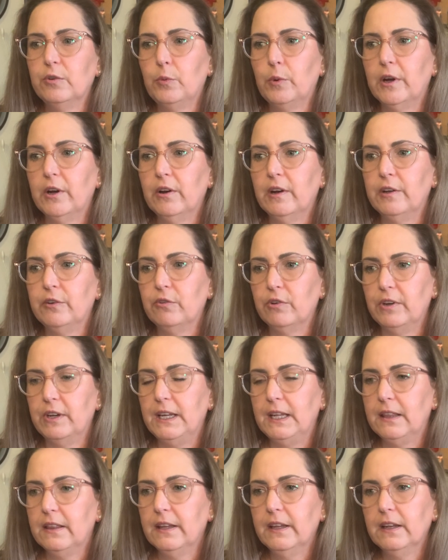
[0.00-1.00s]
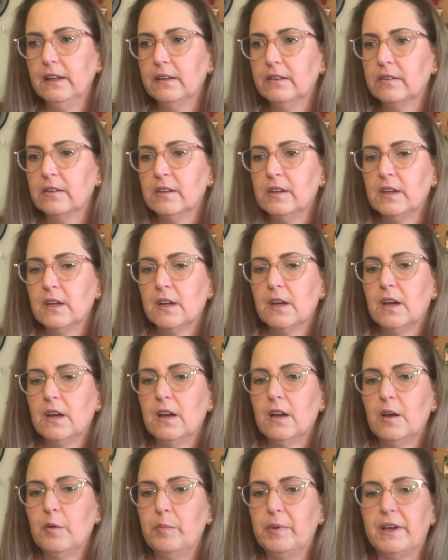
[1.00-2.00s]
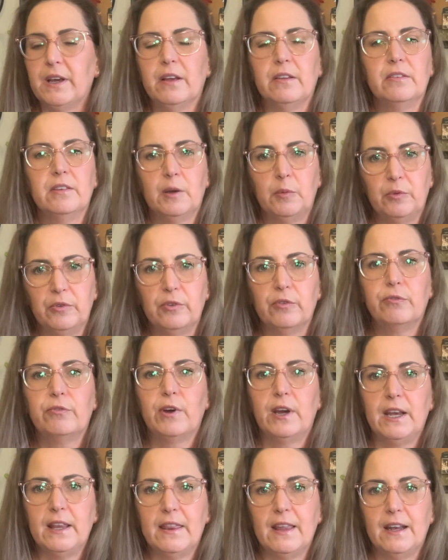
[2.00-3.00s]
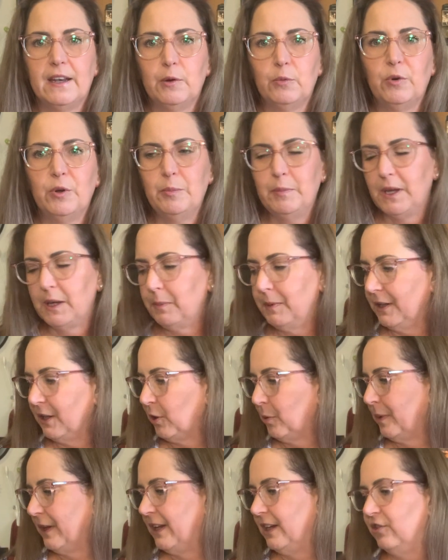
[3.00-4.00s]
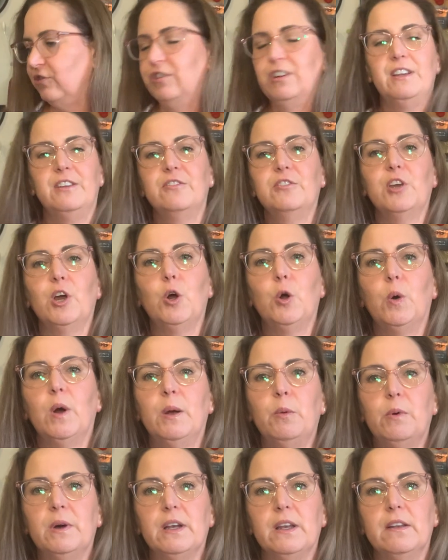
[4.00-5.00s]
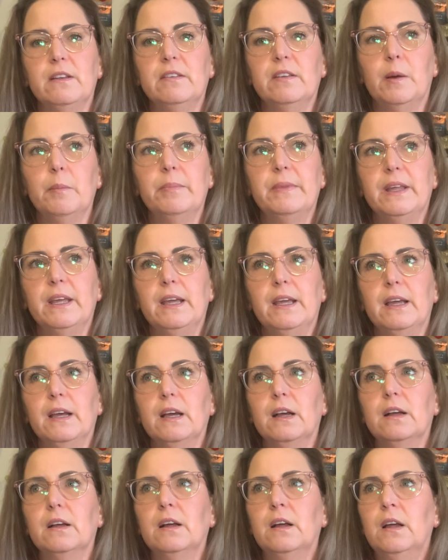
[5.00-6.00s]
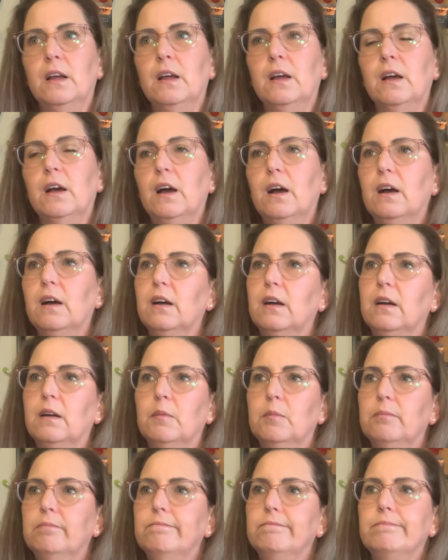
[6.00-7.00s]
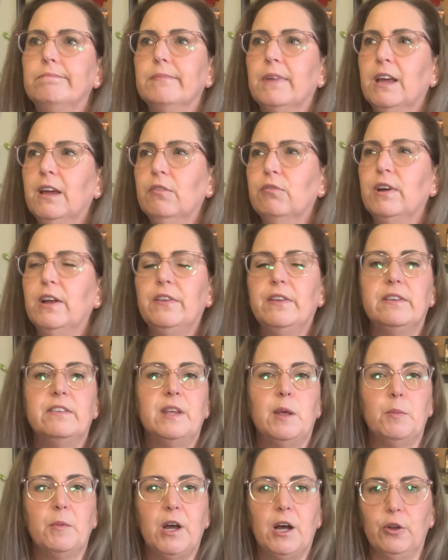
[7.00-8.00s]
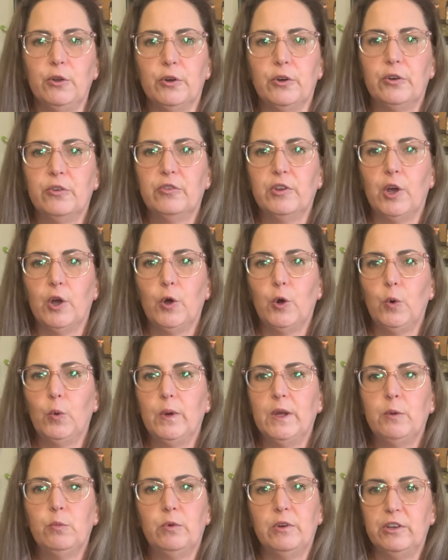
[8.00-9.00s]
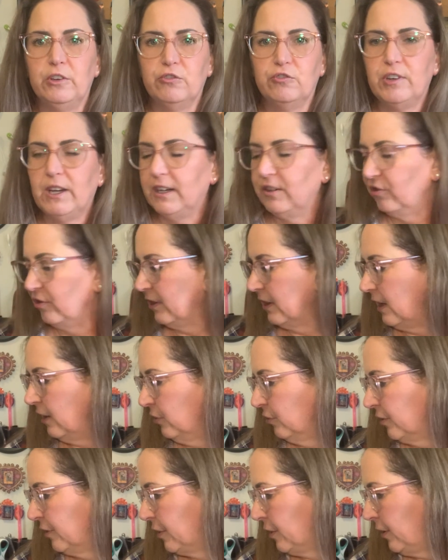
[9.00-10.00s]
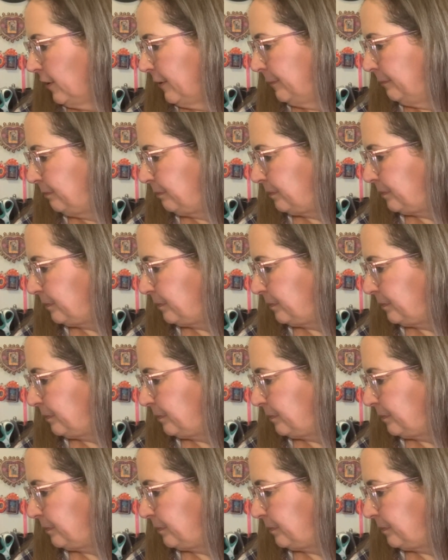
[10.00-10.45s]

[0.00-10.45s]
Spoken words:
to wear underneath it because I was afraid that it would make me a little bit itchy. So I wanted something around the same color so it wouldn't change the color at all.